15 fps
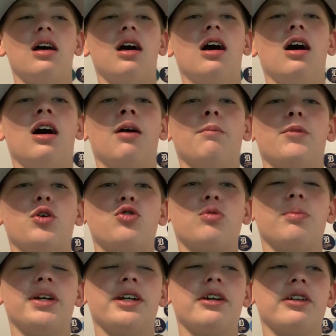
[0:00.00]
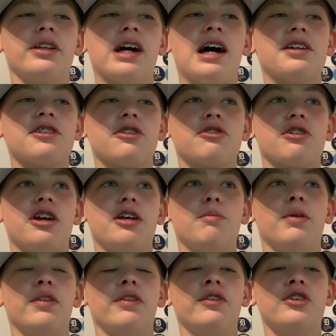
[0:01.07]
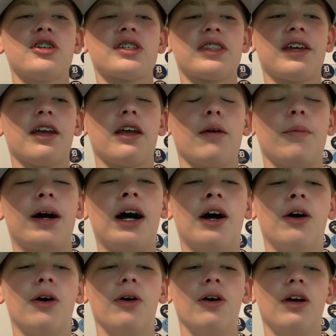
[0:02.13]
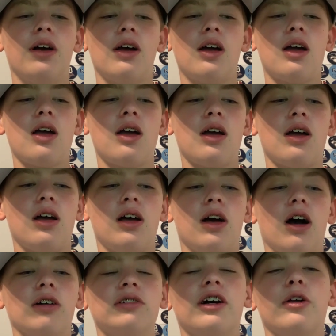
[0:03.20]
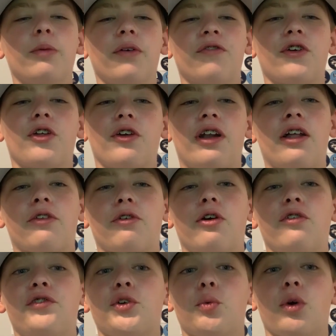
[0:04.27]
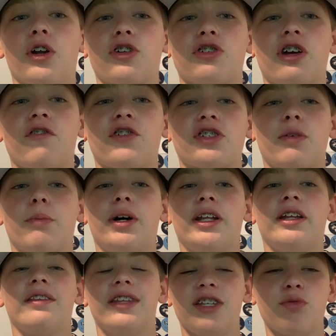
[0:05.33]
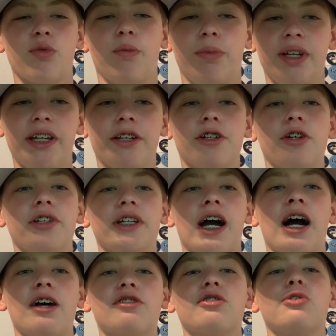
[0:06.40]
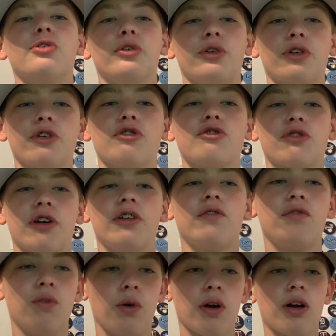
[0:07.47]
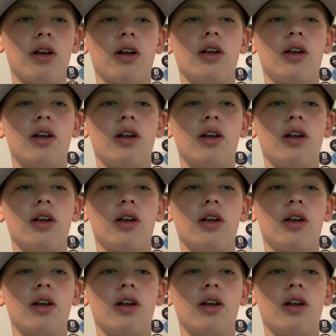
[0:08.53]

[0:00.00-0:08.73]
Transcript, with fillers: Um, those would be good guys to trade. But just thinking about a little bit further down the road, if you were to trade for somebody, these would be good guys who you could trade for.